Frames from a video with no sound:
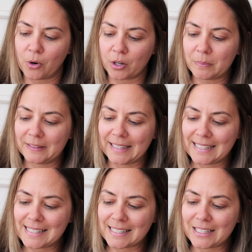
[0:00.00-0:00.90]
or
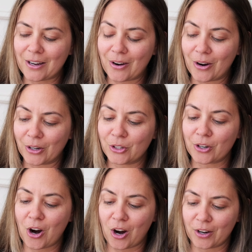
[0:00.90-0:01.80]
place it on your
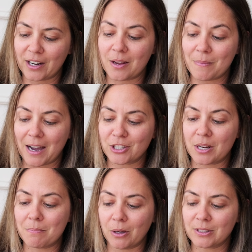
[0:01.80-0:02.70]
heart and imagine
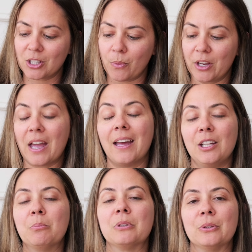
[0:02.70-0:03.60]
it melting away
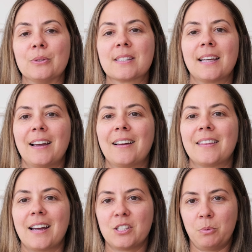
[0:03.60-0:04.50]
any blues.
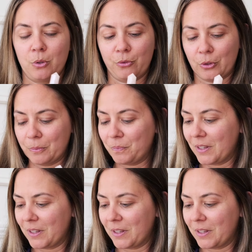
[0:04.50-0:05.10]
That is beautiful.